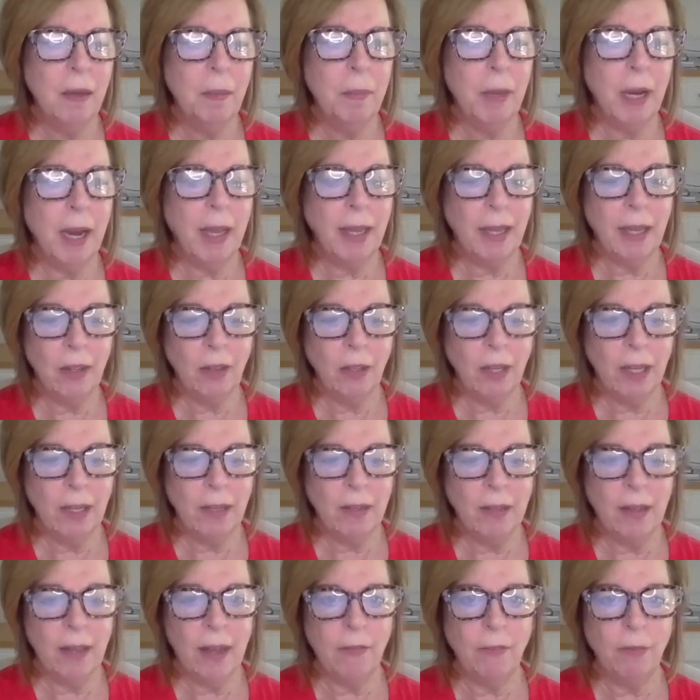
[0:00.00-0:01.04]
but I can look
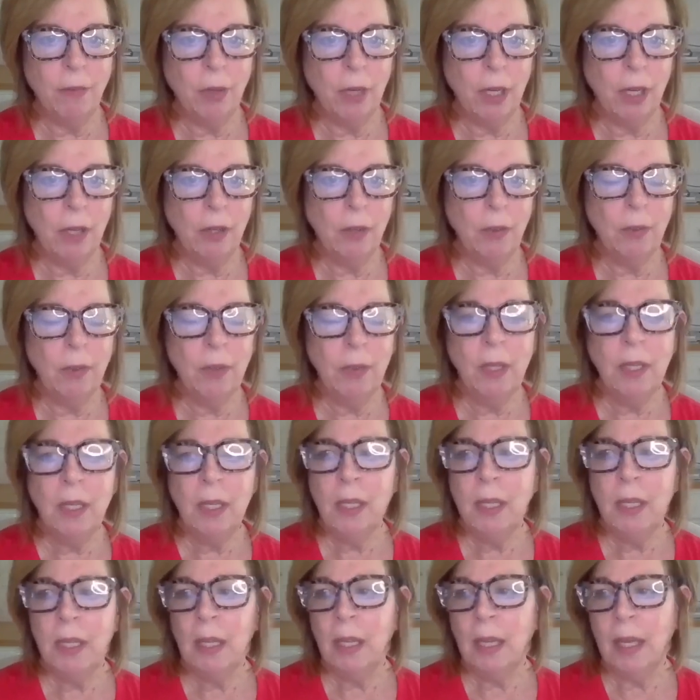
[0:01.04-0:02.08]
into that for you
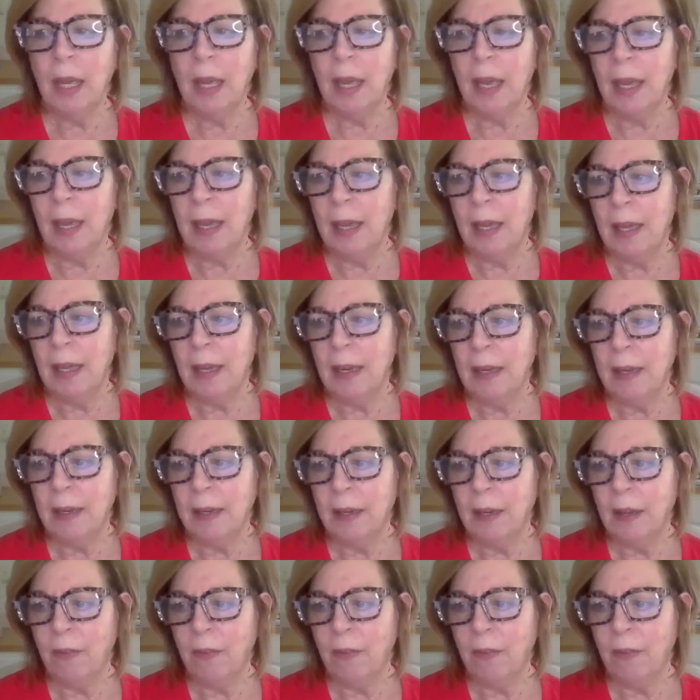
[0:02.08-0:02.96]
and